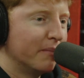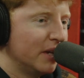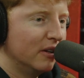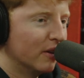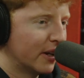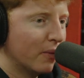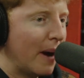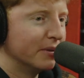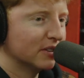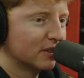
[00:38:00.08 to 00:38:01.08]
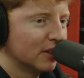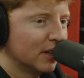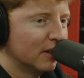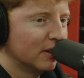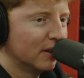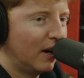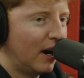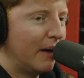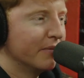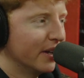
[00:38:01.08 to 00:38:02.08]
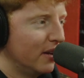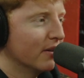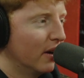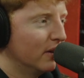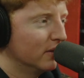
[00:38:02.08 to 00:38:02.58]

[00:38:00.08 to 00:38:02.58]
me, you don't get weapons. I'm the hero.